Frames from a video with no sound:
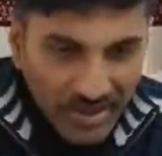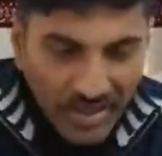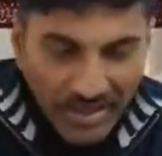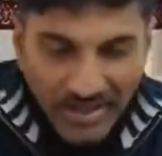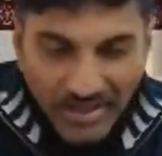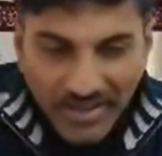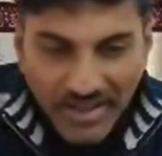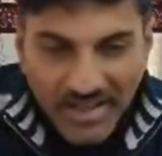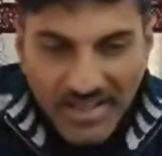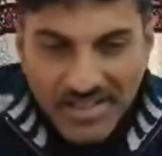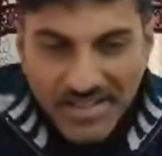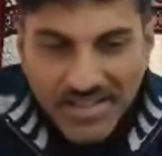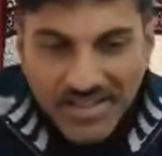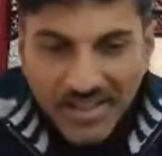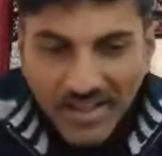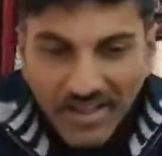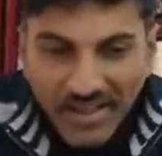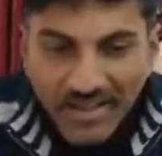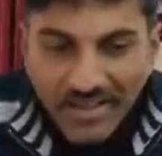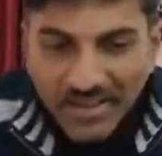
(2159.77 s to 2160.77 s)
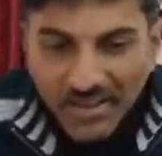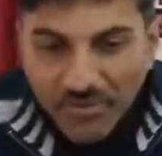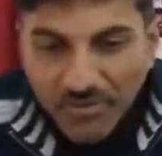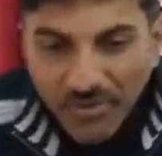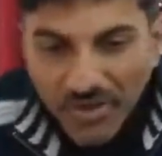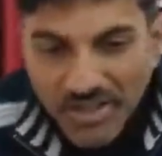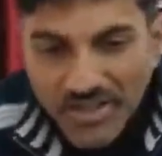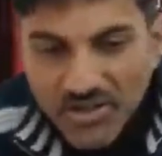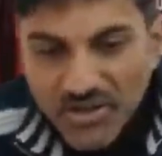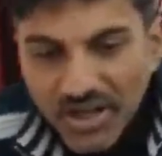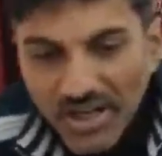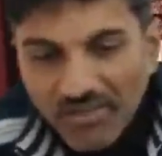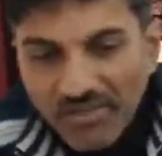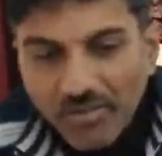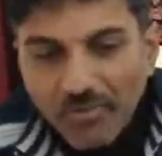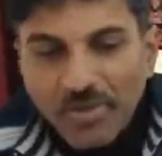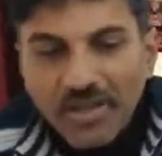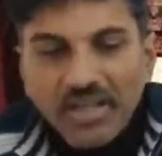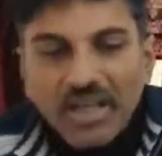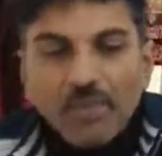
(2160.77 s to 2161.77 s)
And in case again the
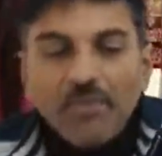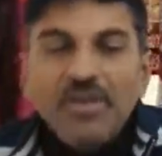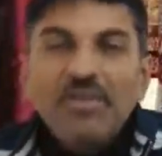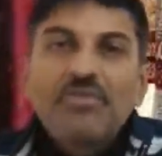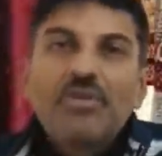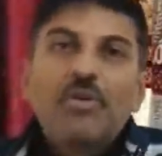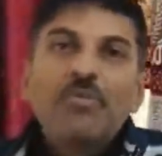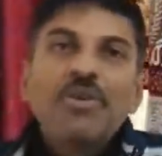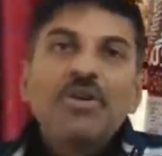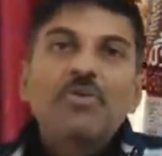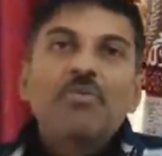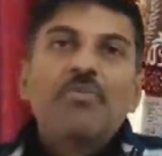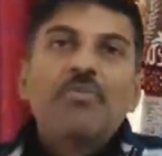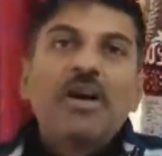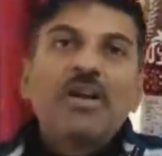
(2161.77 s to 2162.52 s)
first child will be coming